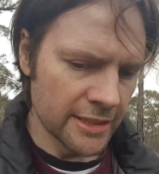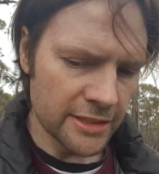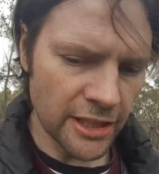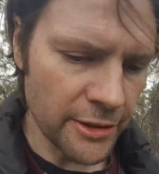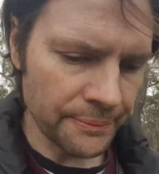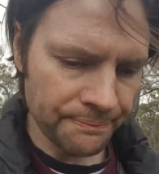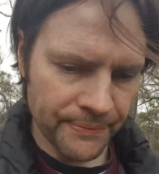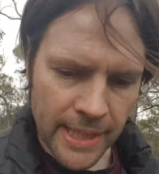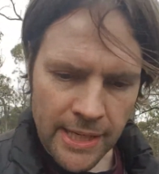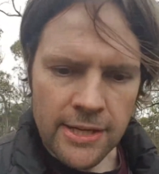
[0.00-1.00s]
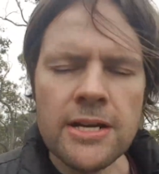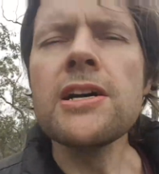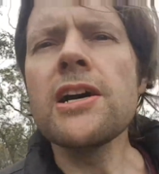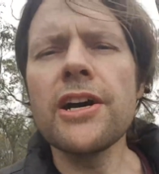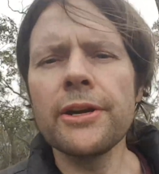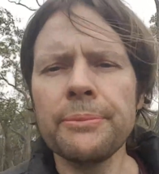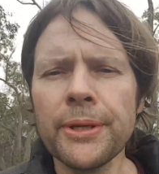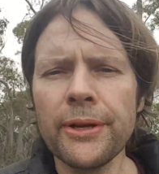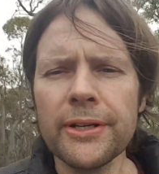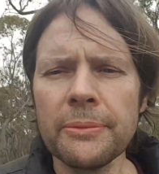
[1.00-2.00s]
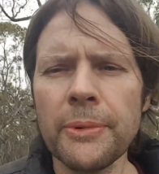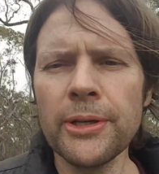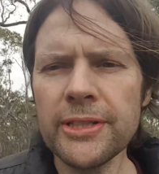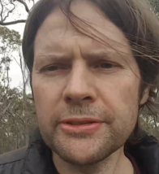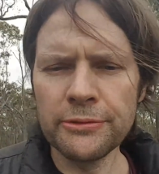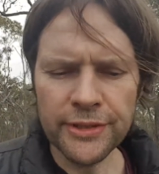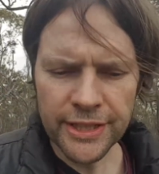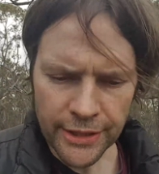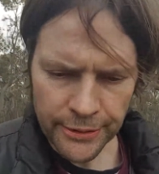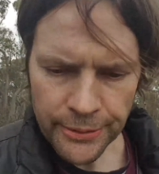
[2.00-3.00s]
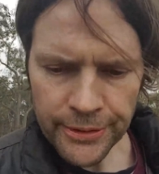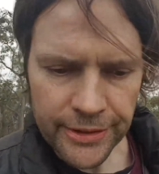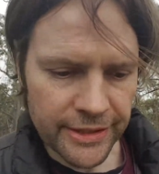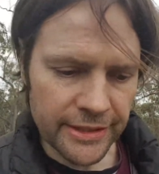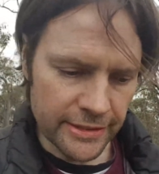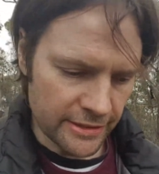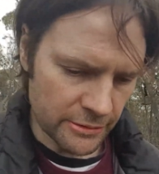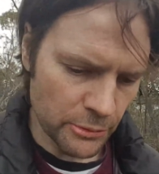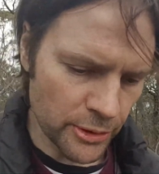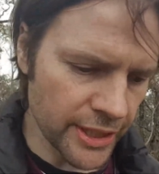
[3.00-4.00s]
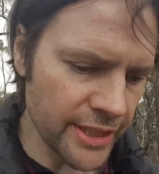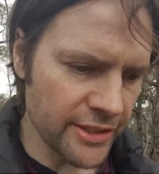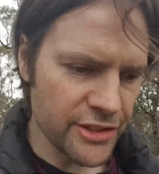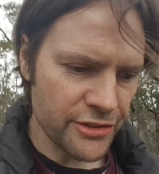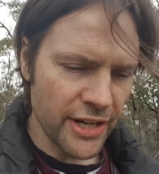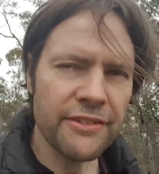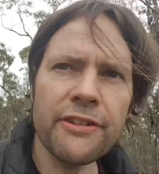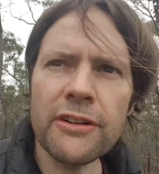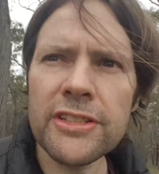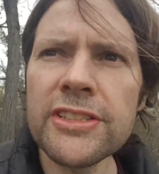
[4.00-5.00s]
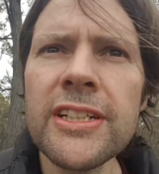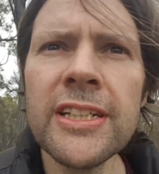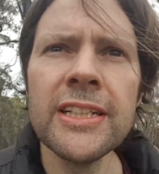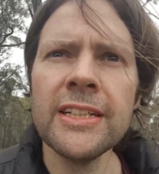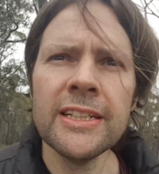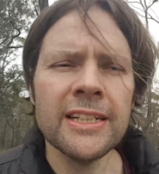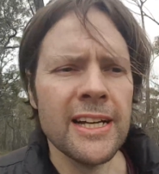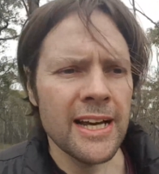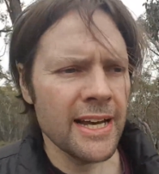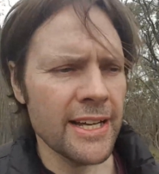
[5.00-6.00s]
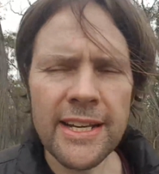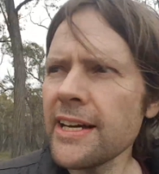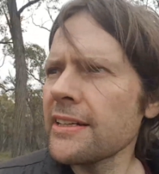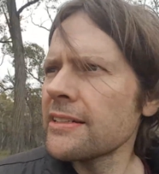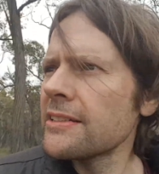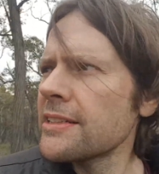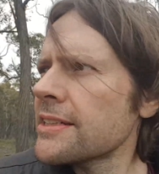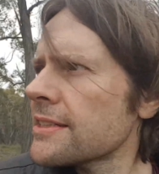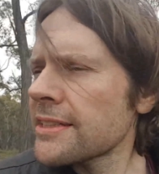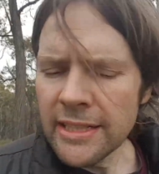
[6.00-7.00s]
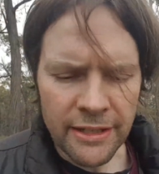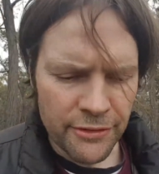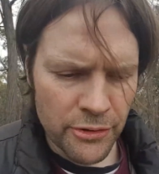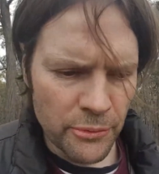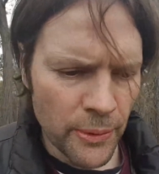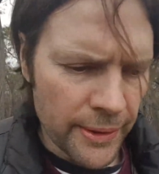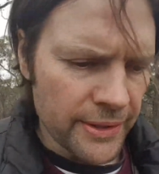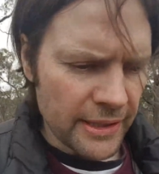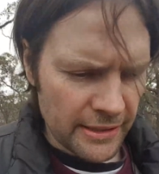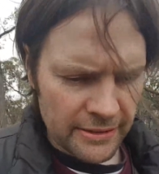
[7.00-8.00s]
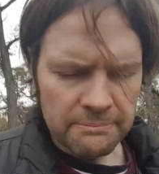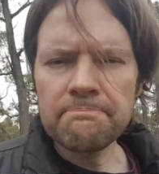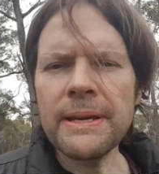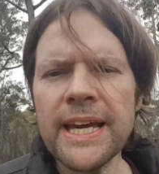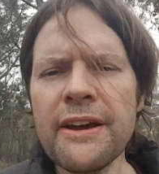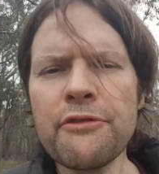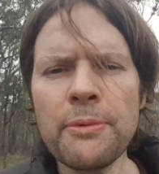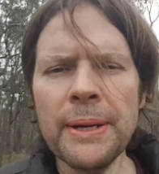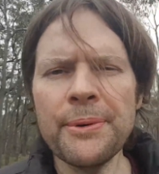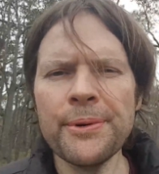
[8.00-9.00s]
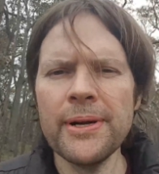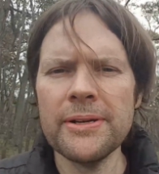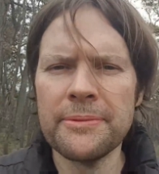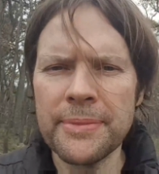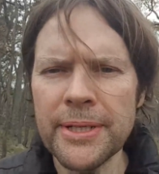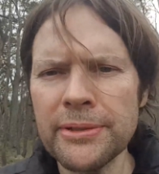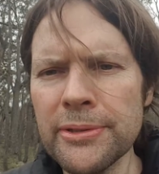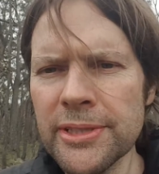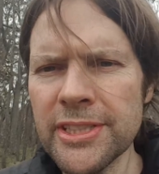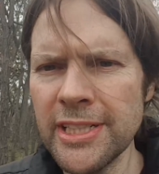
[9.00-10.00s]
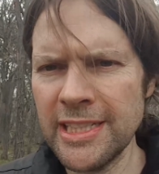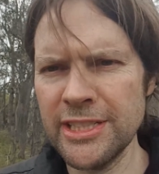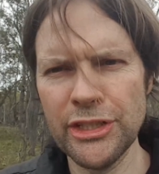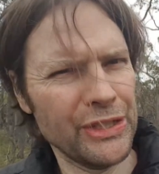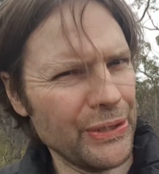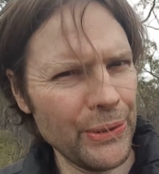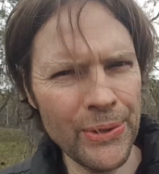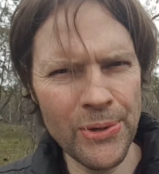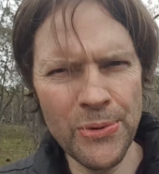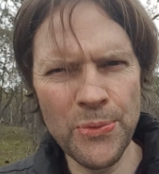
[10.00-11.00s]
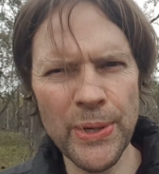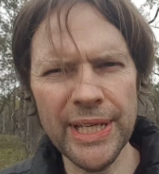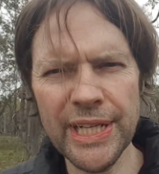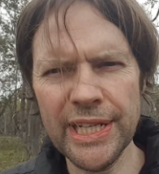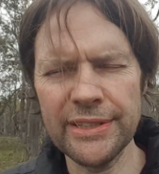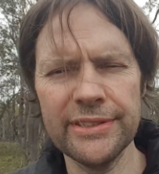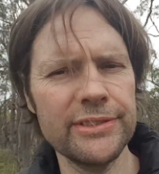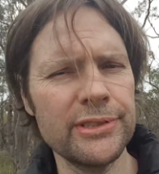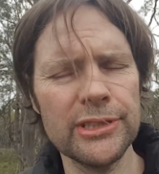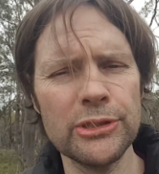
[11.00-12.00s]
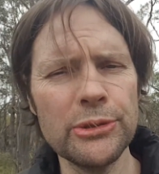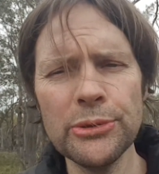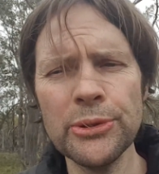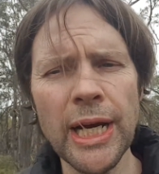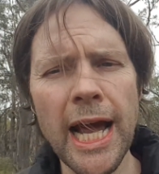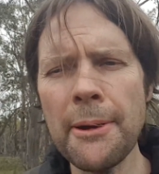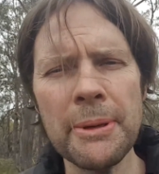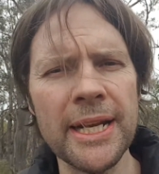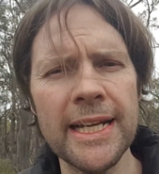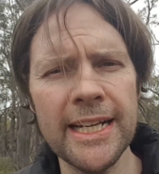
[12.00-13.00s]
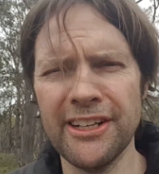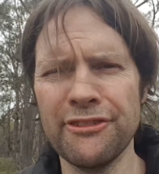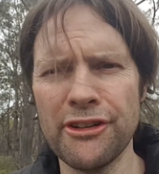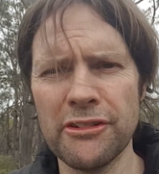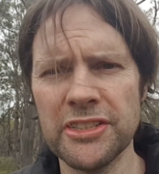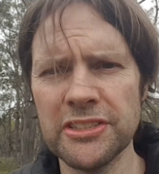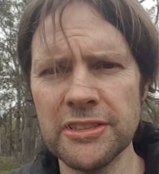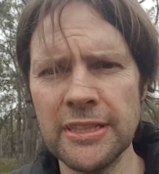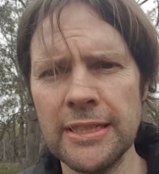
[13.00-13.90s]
So, I hope you like my little video on walking in Australian forest. And have a good one. And be careful, people, because you don't know where you're going to happen in a forest.